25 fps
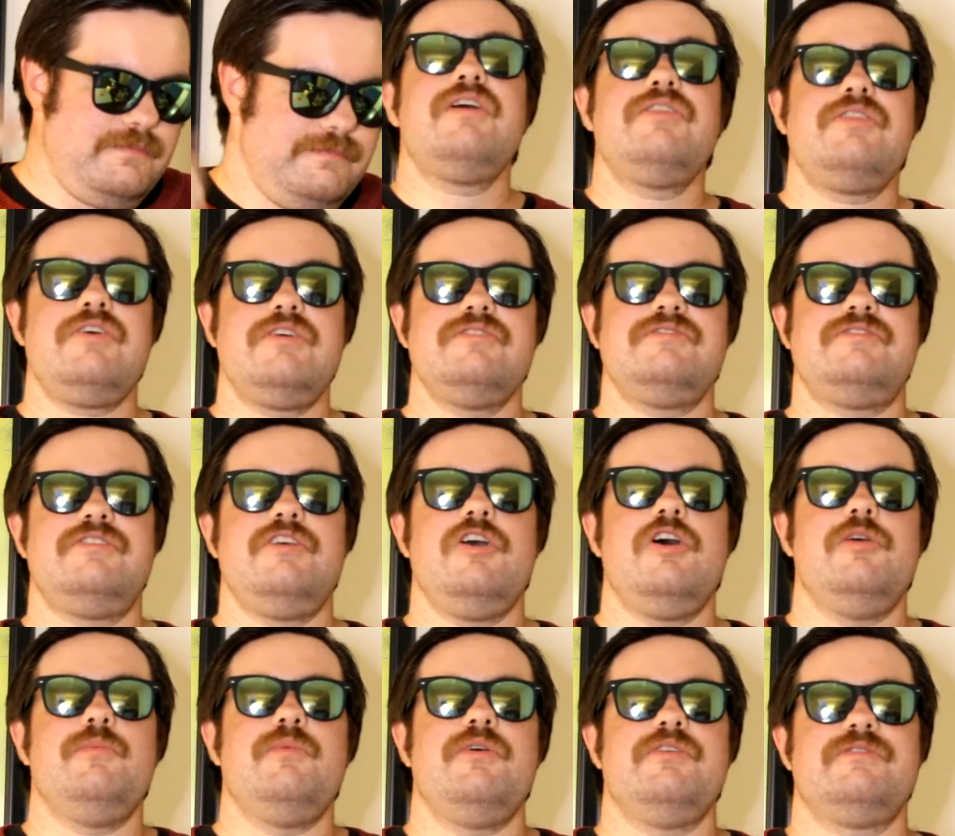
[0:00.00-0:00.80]
There's the
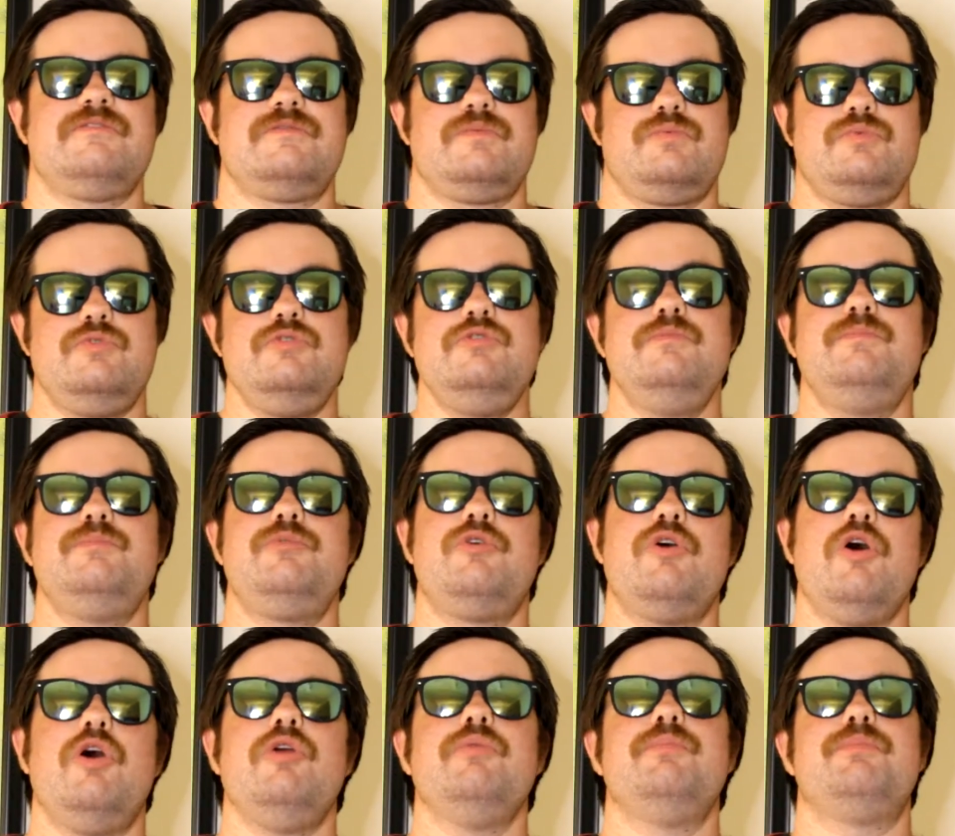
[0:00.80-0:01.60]
almost Rube
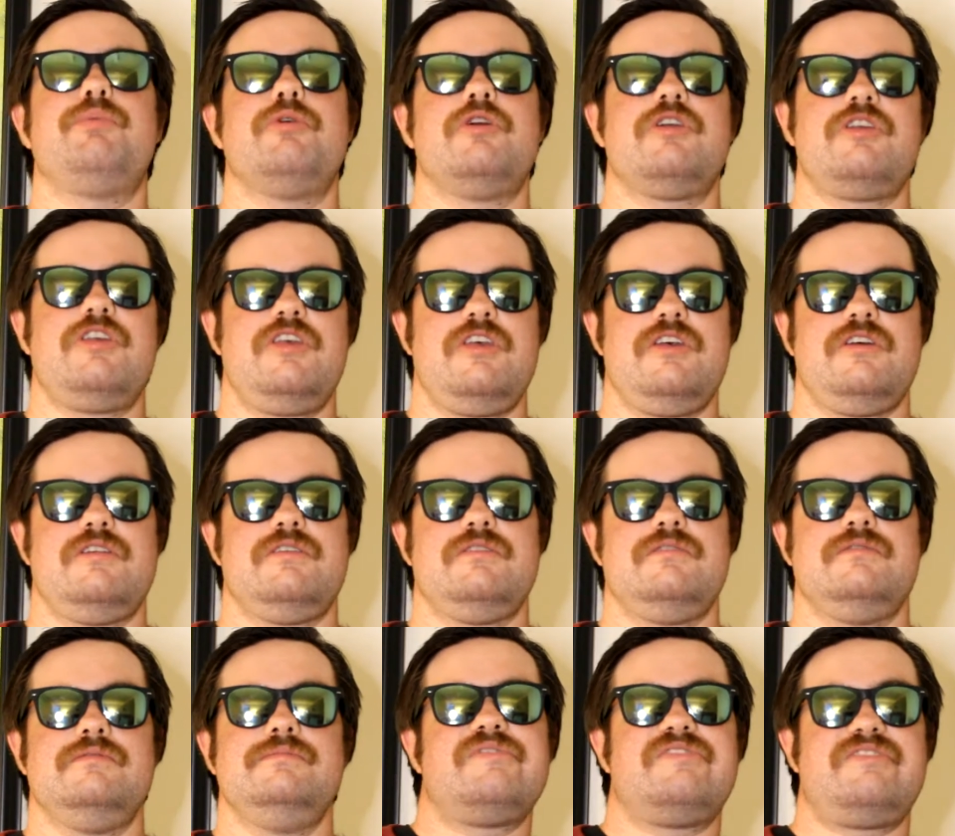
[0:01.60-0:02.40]

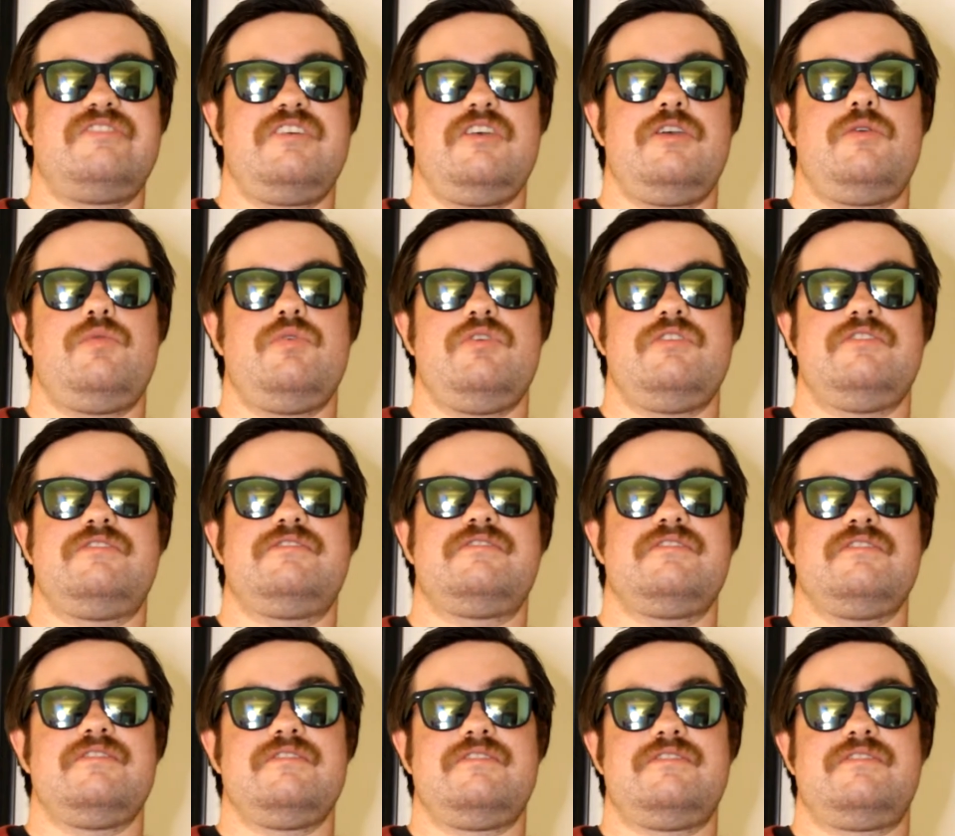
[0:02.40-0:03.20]
Goldbergian
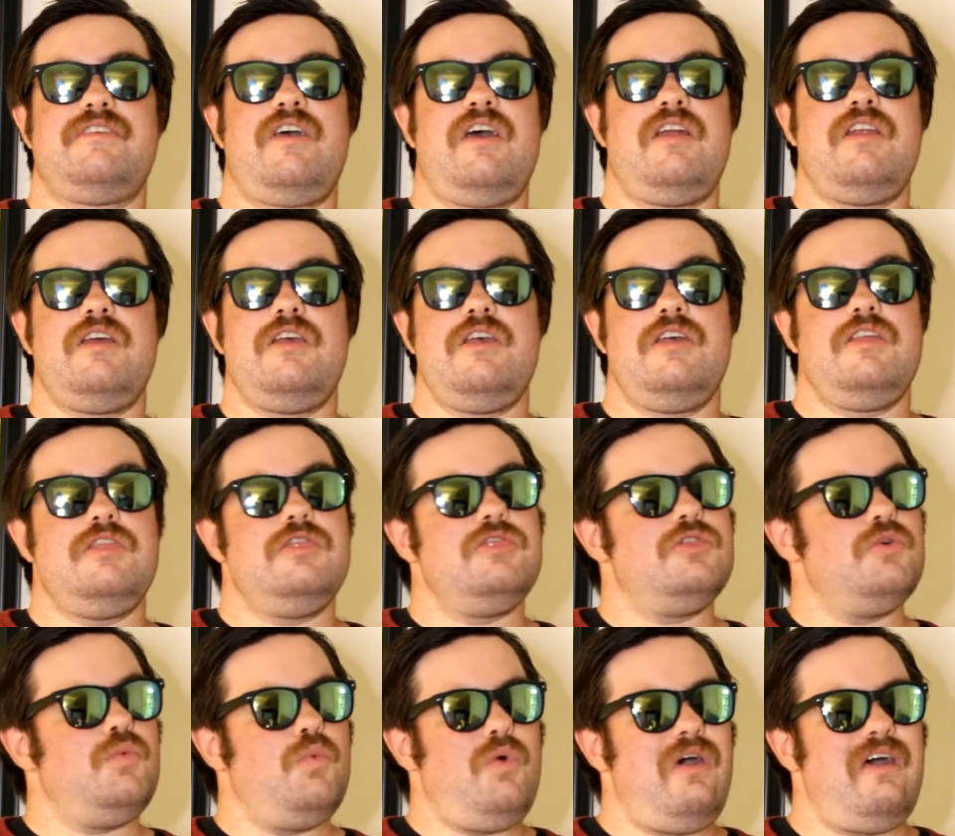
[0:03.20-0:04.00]
sequence set in
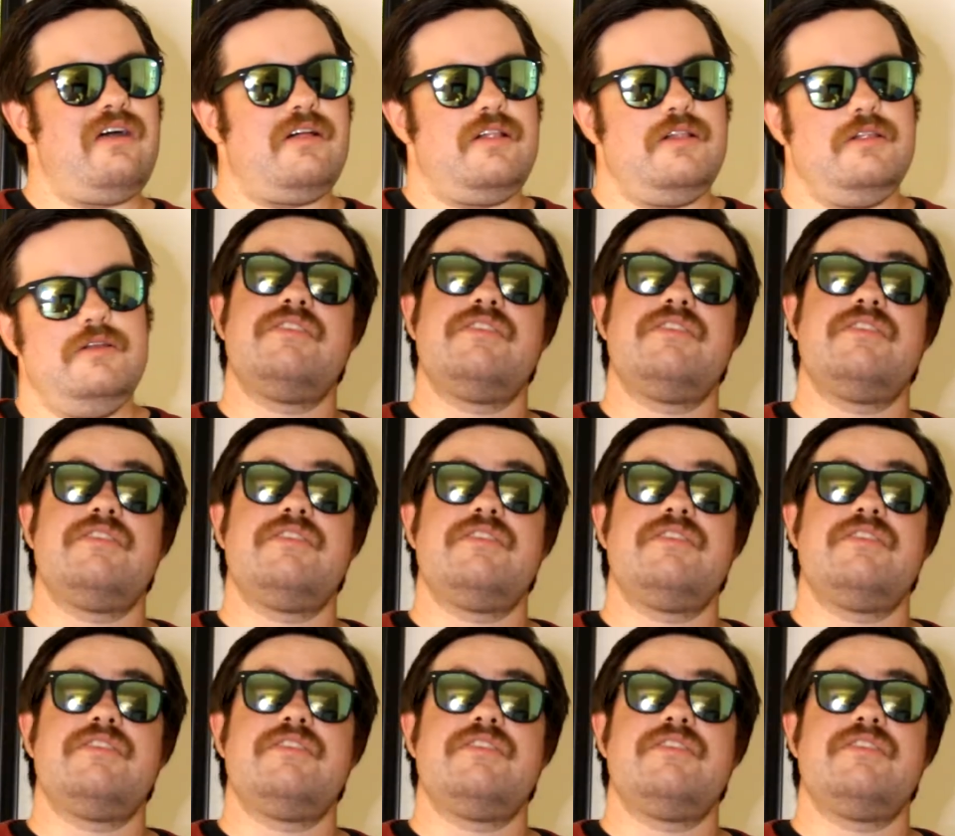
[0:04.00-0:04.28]
the well.